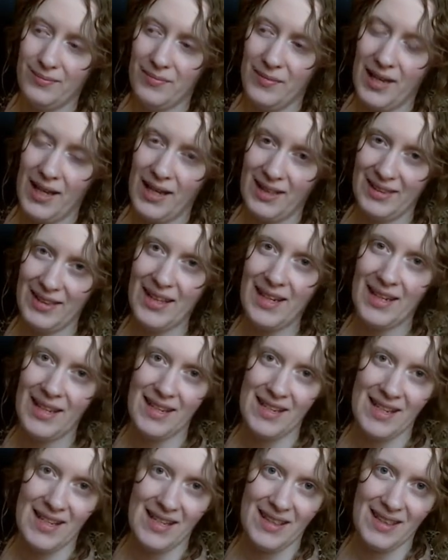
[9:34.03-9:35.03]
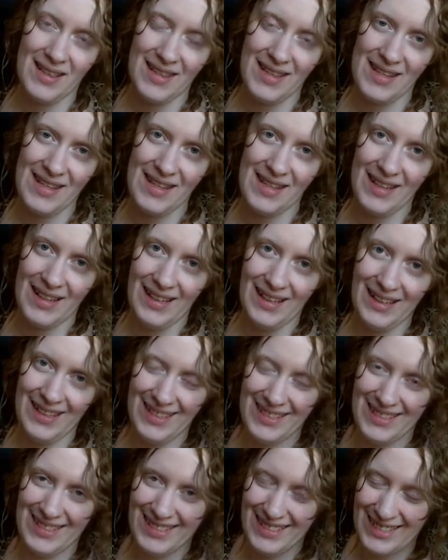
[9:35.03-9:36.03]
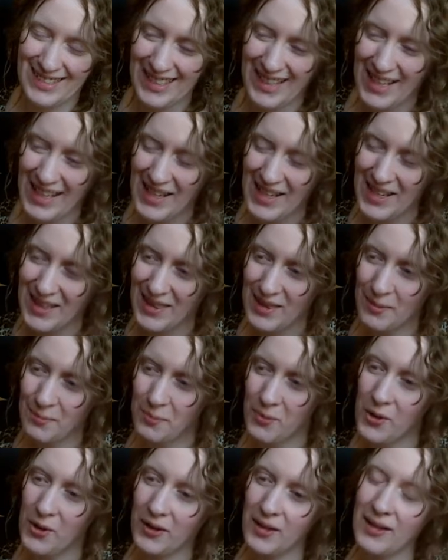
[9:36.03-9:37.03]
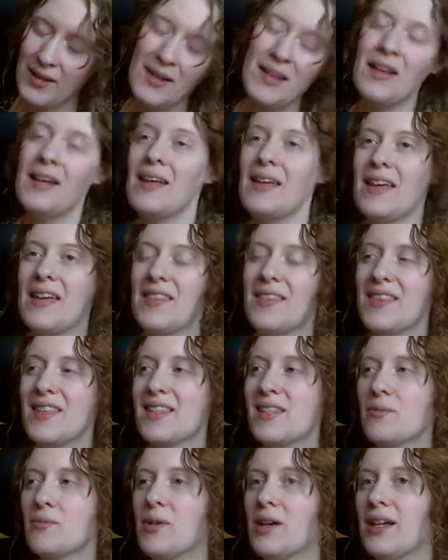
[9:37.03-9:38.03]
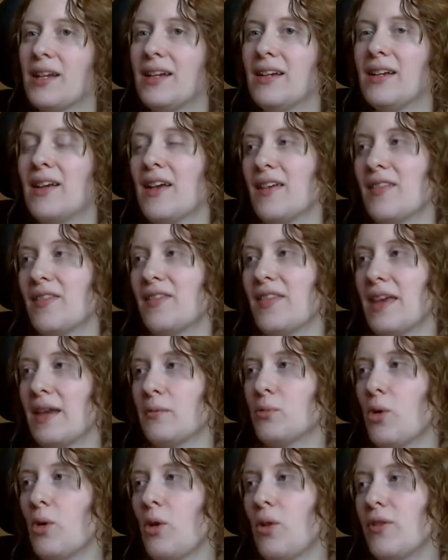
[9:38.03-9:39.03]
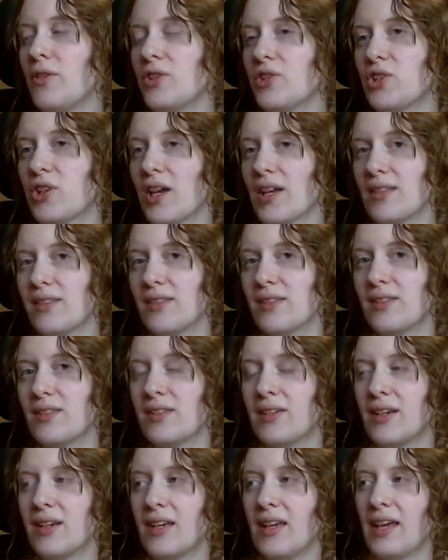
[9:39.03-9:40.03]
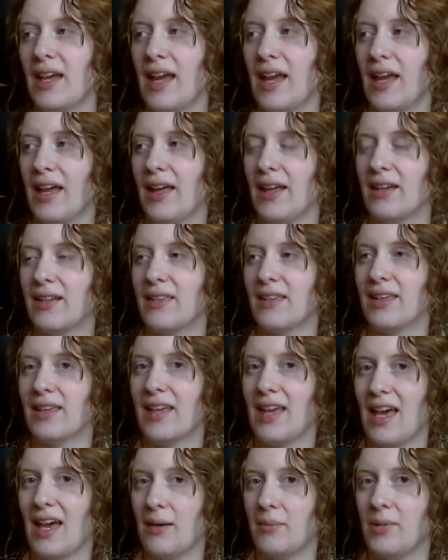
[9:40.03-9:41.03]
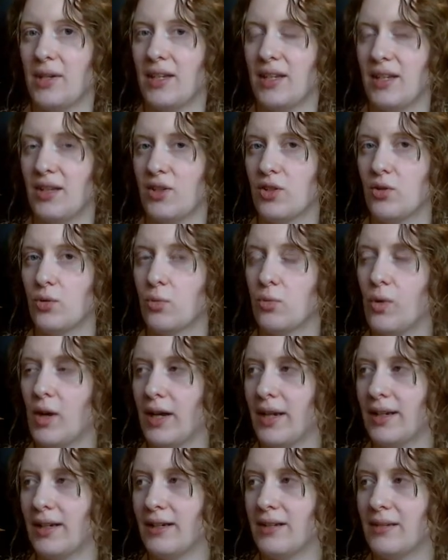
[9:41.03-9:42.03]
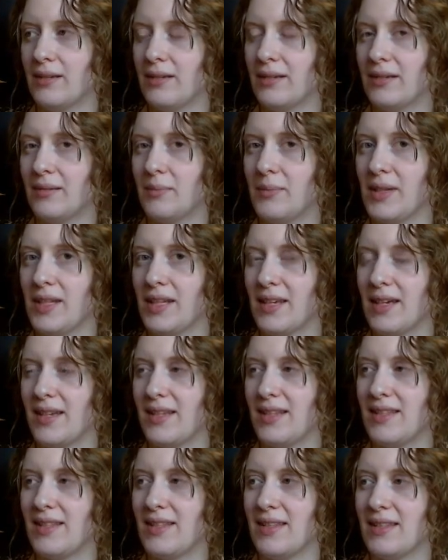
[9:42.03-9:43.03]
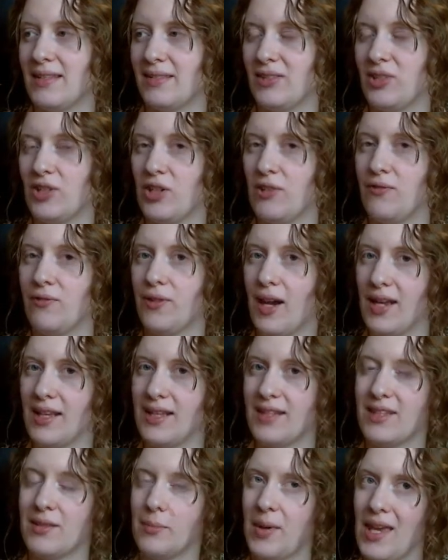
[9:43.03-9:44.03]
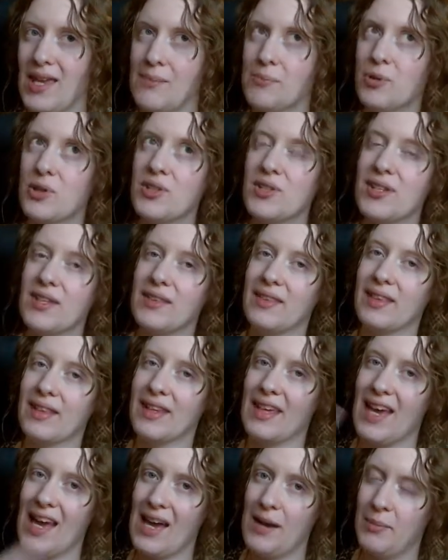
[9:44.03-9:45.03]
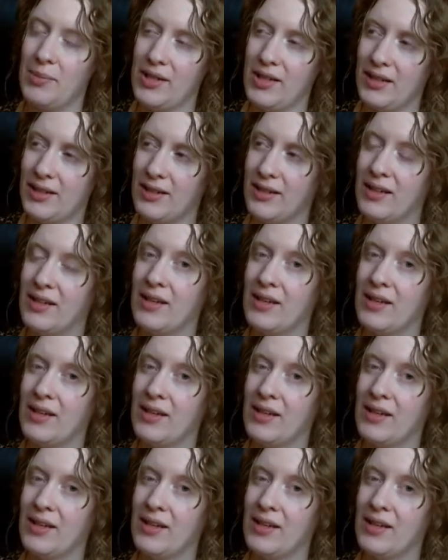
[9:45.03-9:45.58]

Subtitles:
of linen in the book. In this one, they roll the chest and the cabinet into one because she finds the papers in the cabinet.